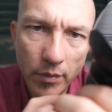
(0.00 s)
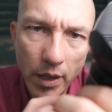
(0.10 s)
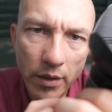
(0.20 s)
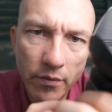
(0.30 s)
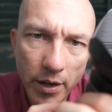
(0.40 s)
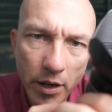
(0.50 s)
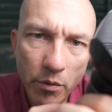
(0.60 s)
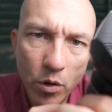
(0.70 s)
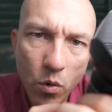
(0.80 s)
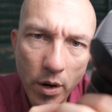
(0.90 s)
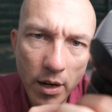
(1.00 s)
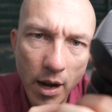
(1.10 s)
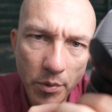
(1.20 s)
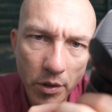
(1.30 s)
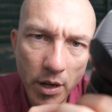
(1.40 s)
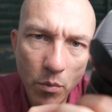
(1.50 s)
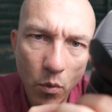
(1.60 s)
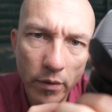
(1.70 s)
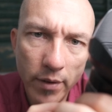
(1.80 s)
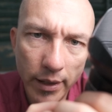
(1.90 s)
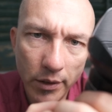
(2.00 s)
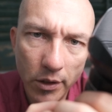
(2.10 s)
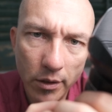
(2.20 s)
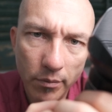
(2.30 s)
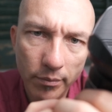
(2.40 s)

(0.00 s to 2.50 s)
and the video recording options get more advanced.